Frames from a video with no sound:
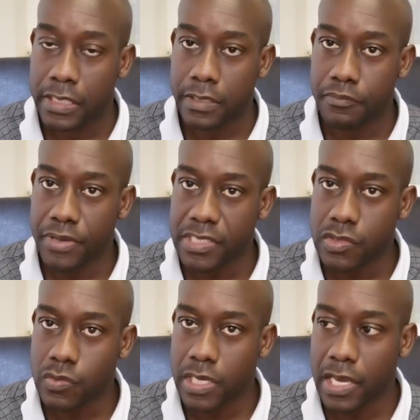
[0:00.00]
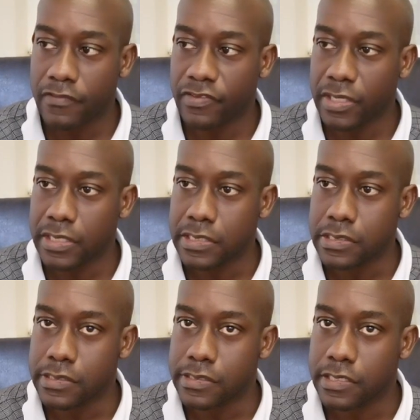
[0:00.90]
The best we have
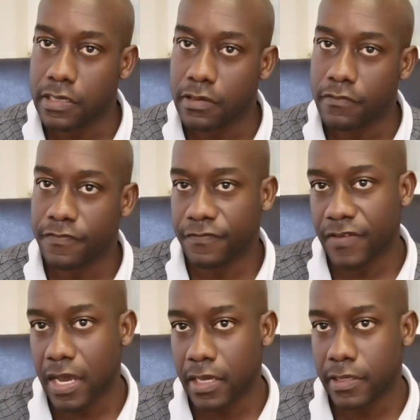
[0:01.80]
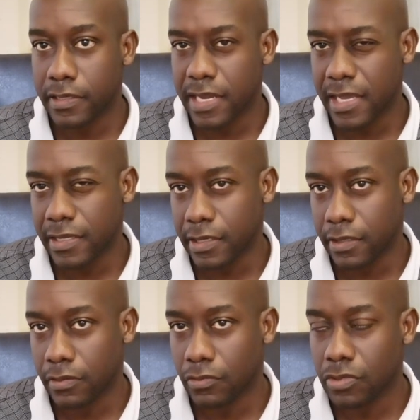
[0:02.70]
is
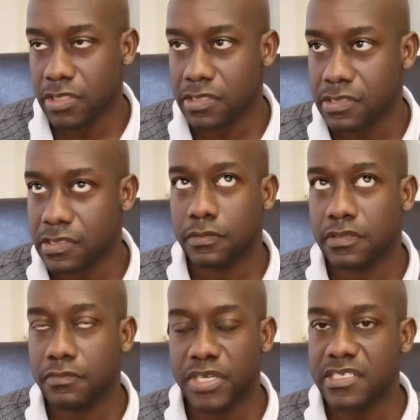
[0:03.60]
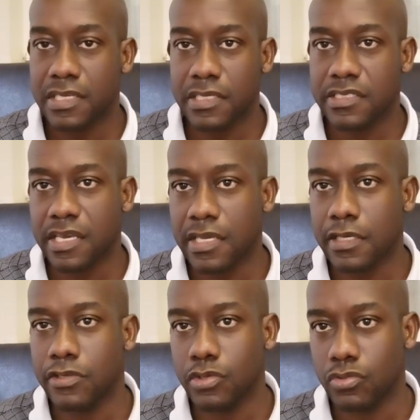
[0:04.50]
fanaye, which is basically take
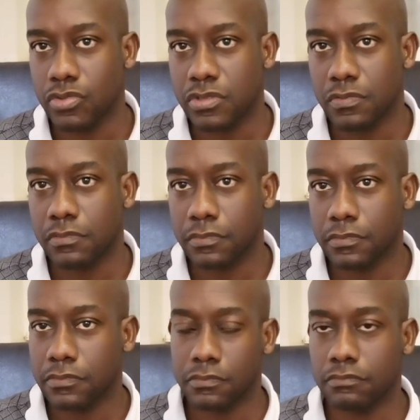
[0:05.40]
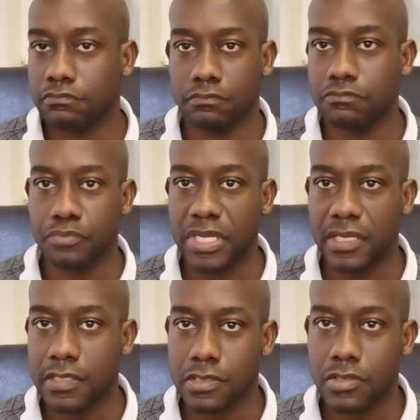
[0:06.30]
and use, but
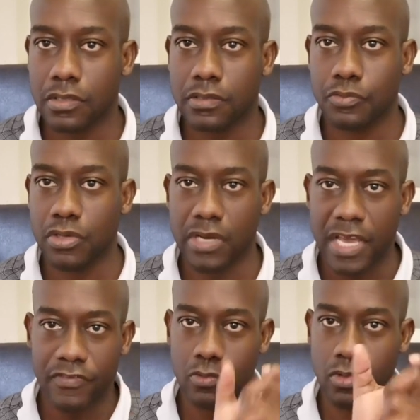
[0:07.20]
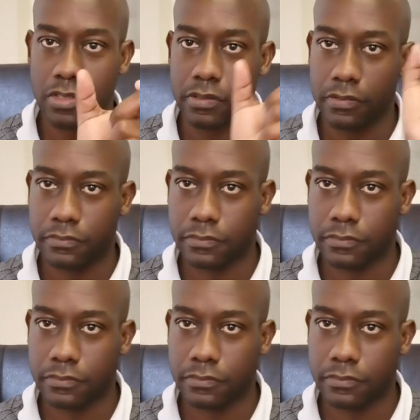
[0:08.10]
it's not, we don't have the word